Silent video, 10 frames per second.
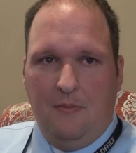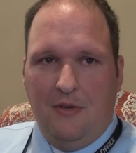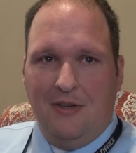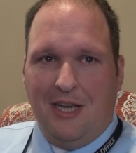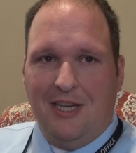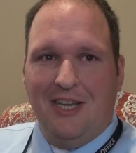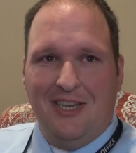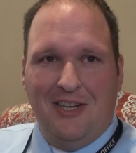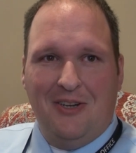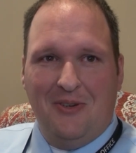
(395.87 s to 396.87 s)
and I
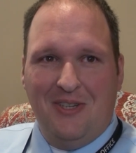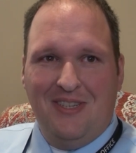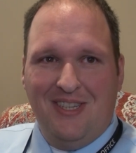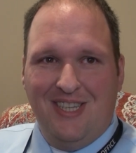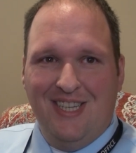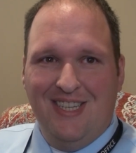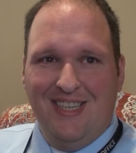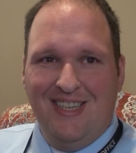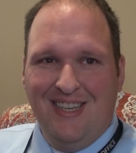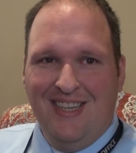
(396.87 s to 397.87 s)
did always
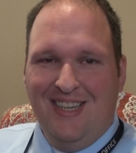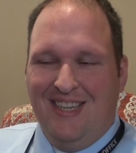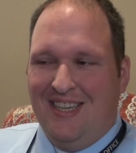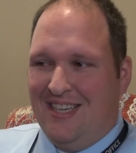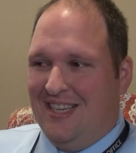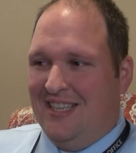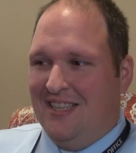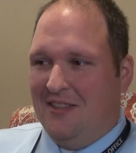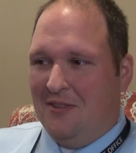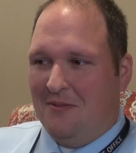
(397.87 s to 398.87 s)

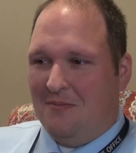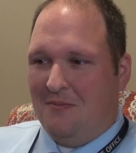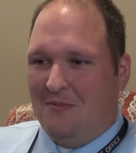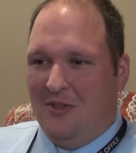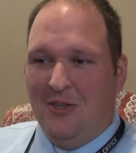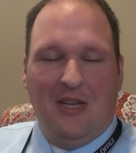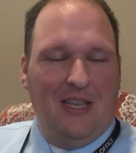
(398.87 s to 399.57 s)
you know,